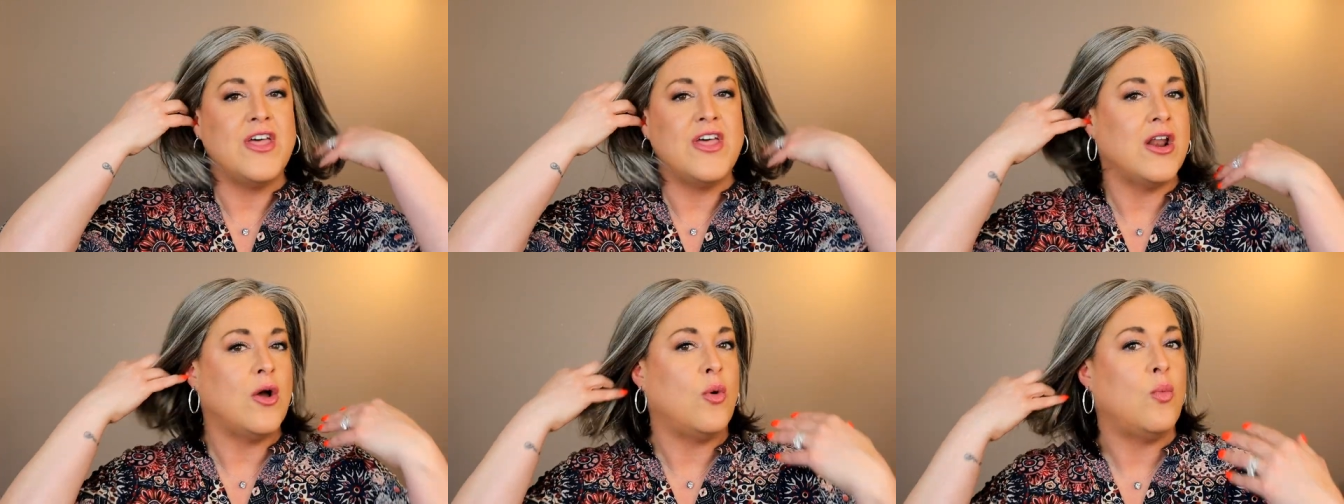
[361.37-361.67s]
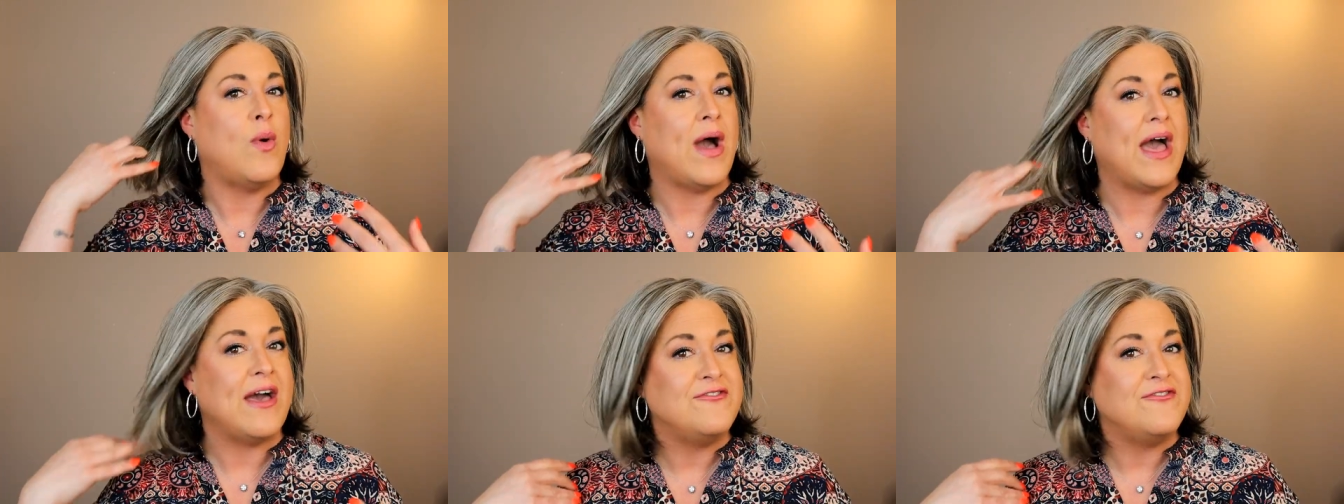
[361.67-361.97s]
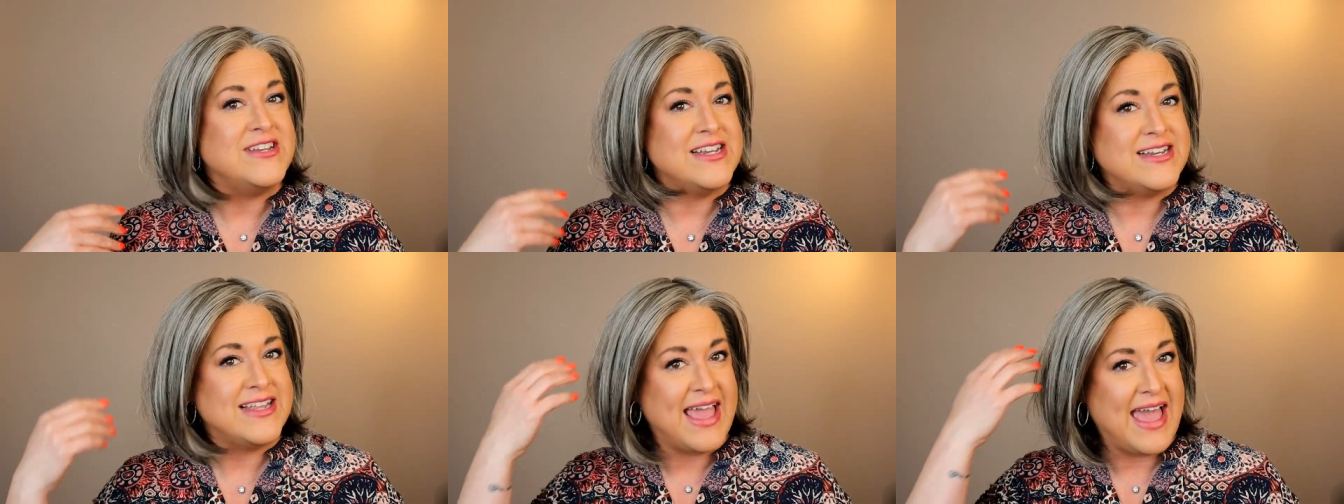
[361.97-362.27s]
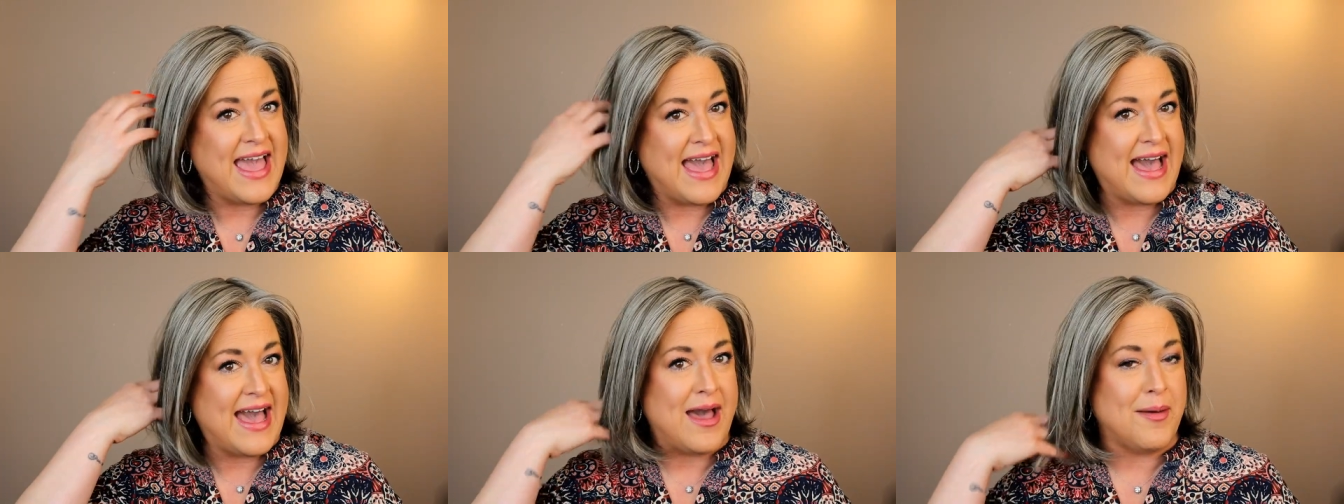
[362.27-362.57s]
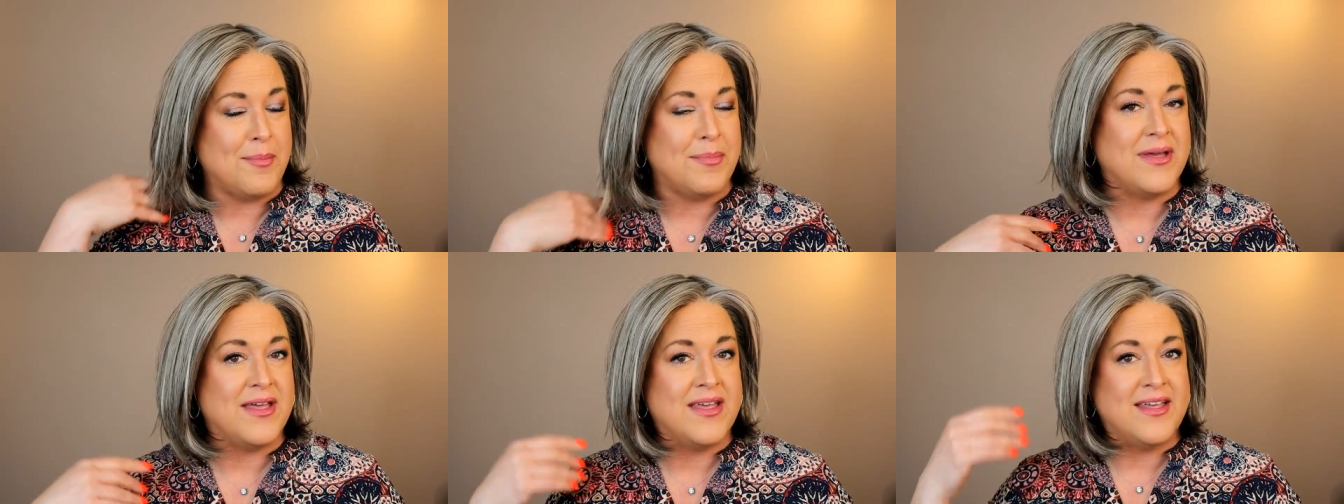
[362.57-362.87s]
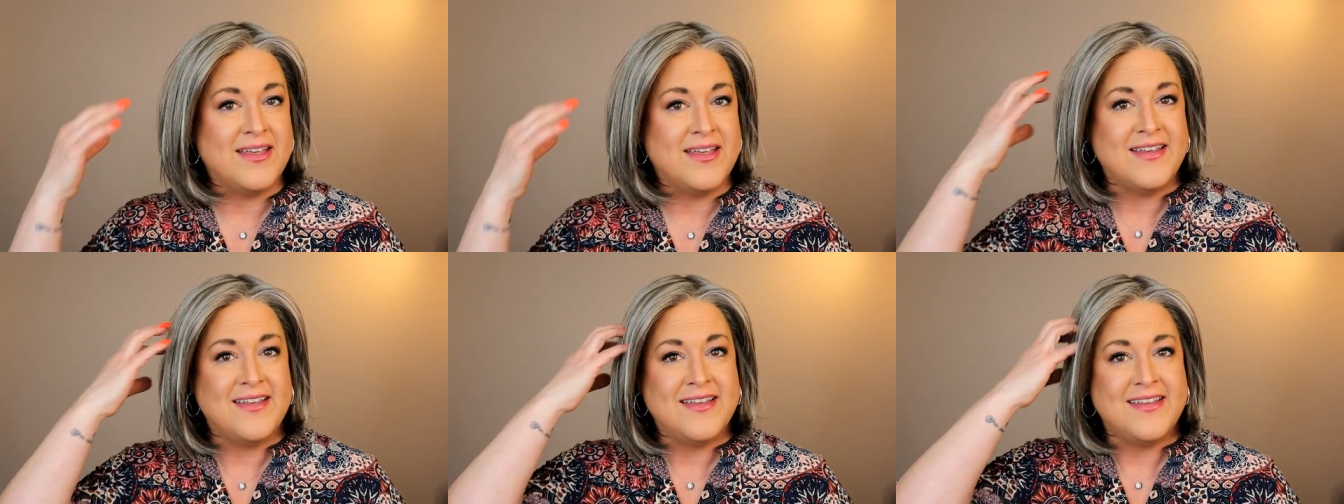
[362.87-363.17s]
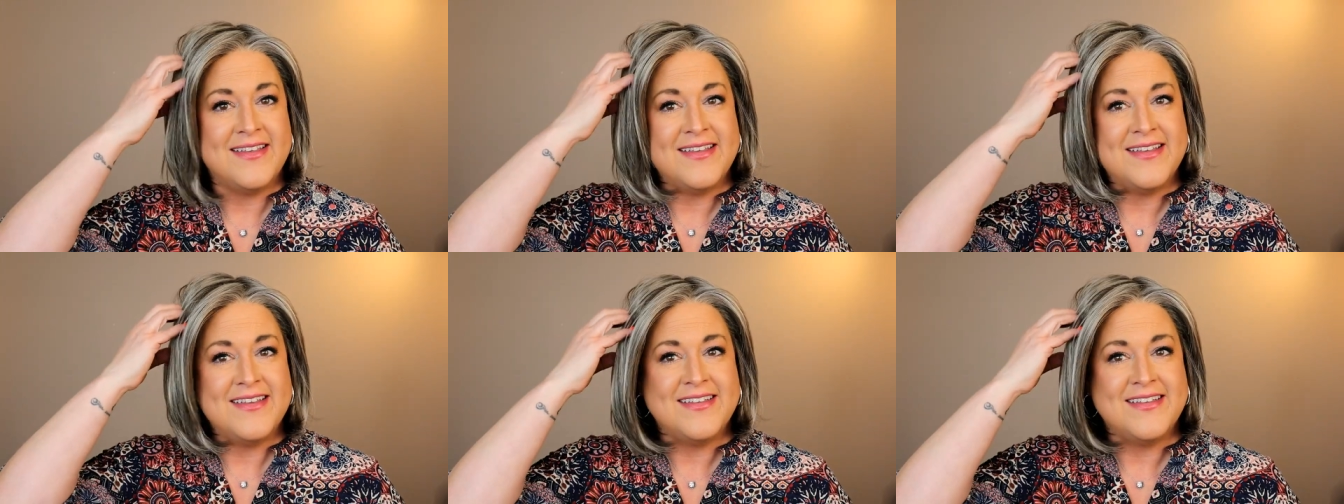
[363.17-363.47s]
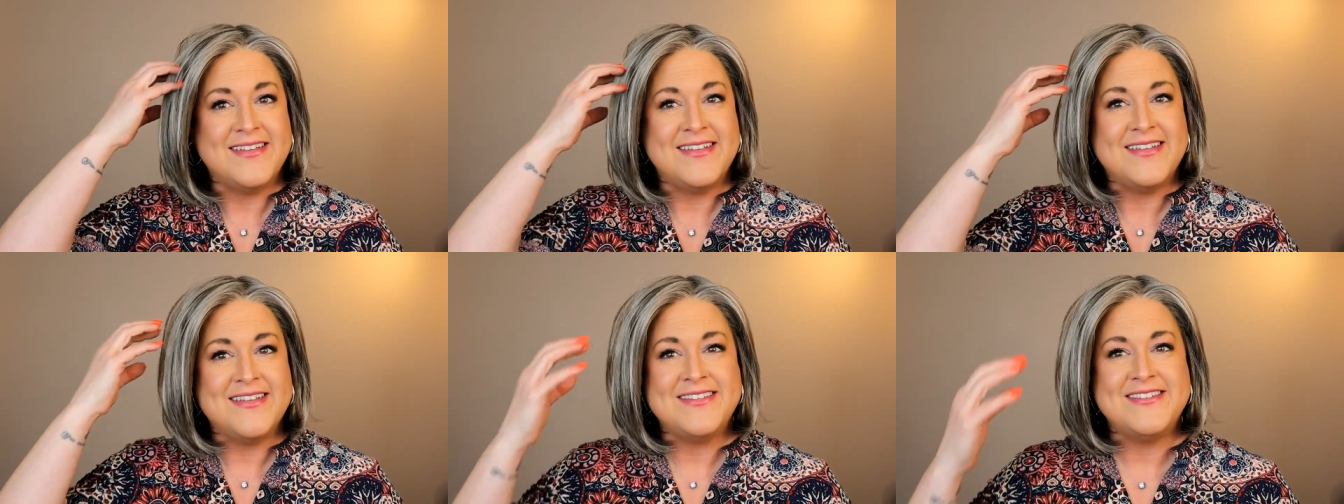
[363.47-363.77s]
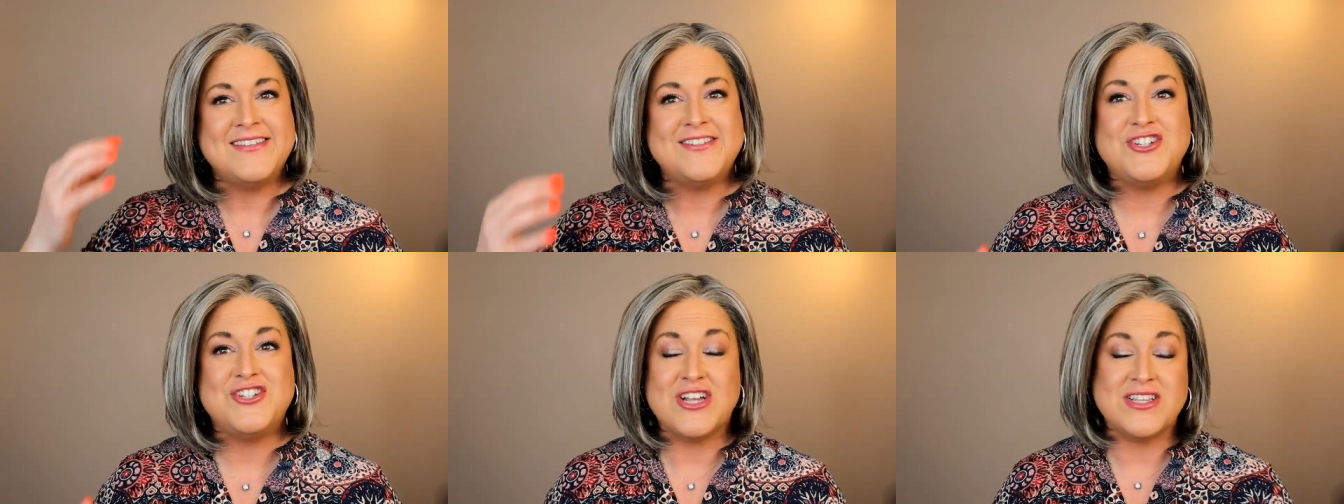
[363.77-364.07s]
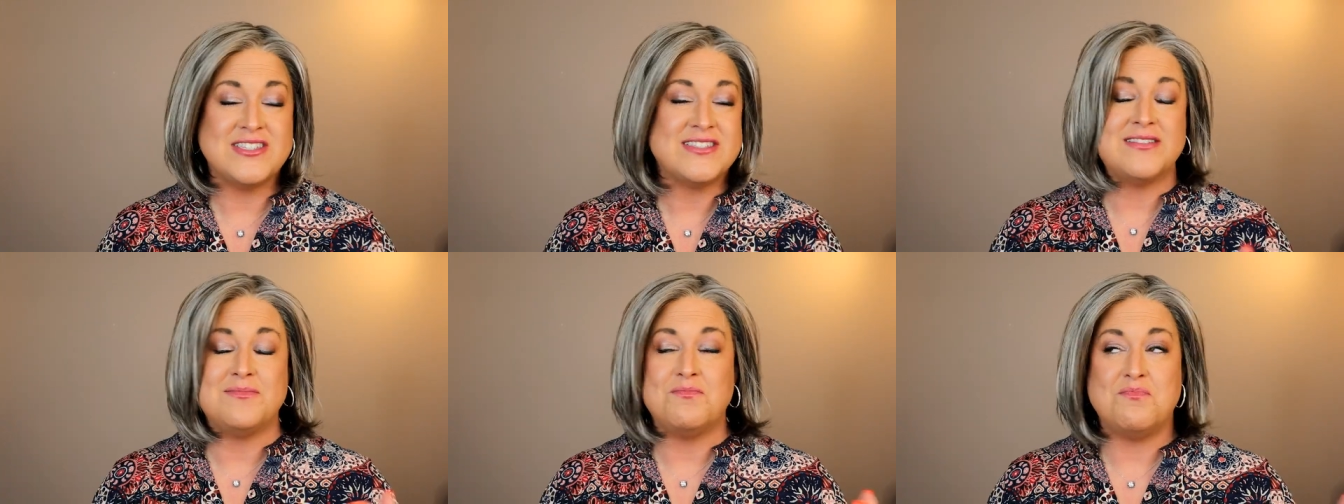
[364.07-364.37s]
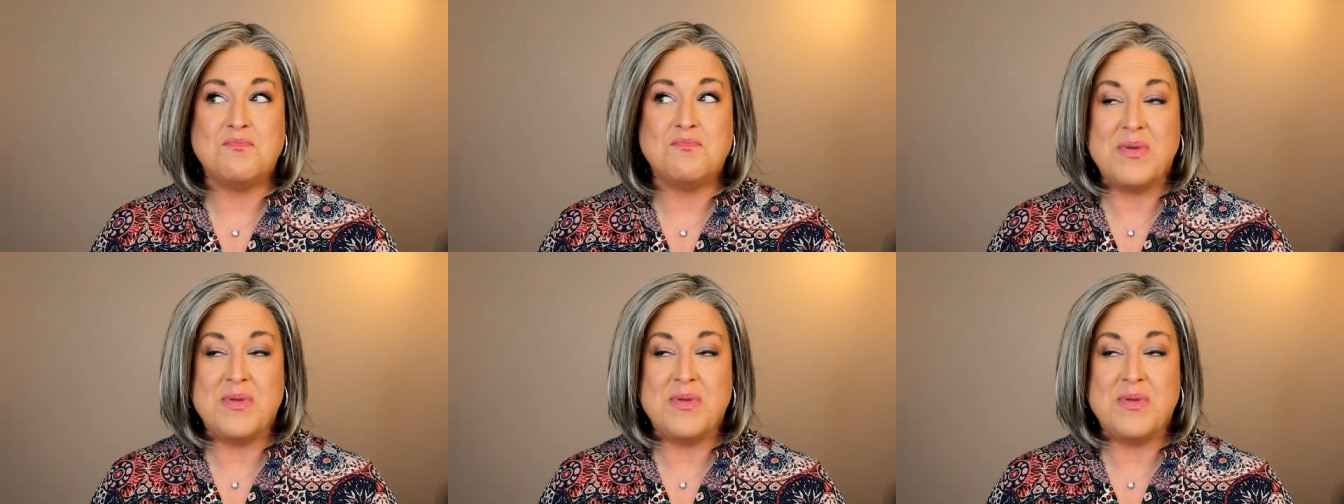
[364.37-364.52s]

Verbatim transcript: than a wefted cap just